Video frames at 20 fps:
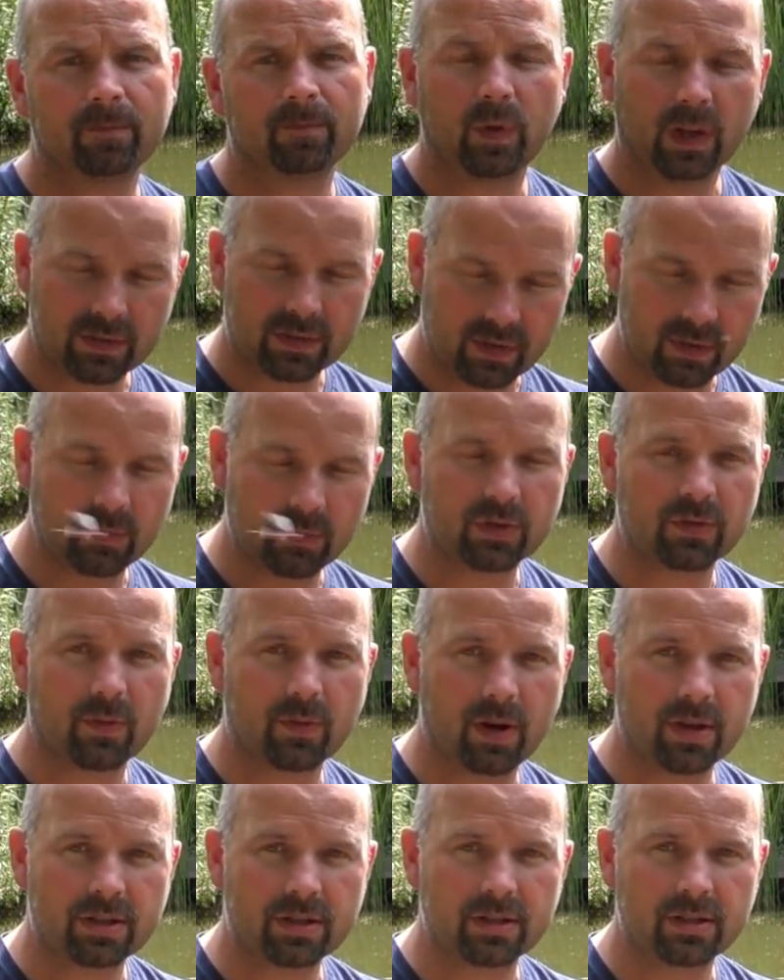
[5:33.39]
Thanks very much for
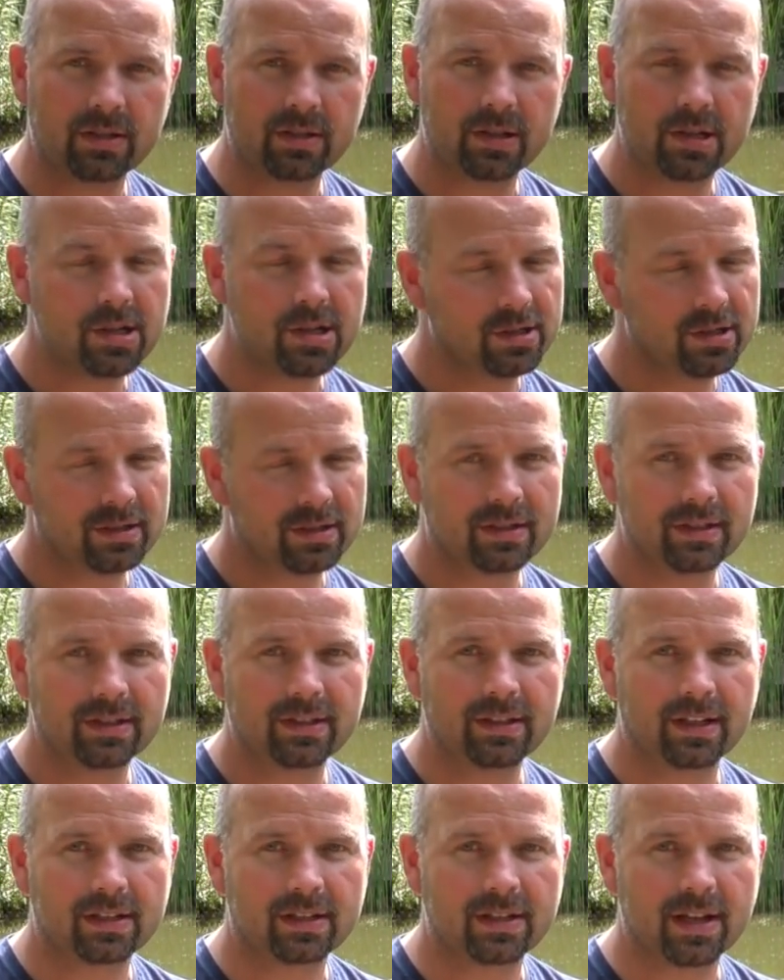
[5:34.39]
watching. See
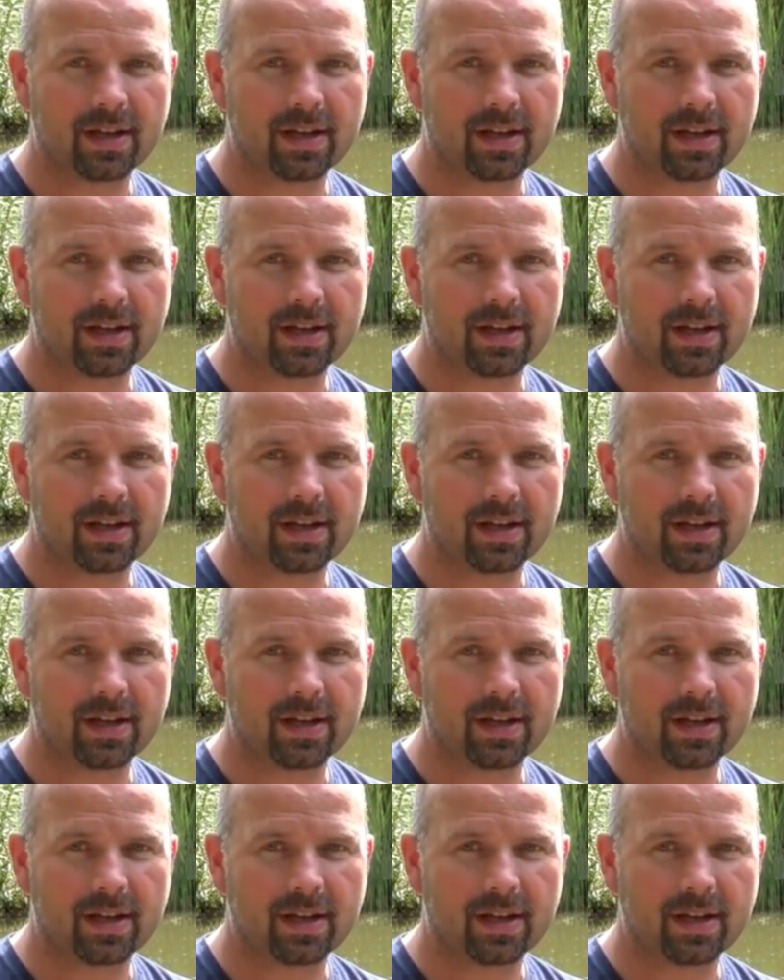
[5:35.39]
you next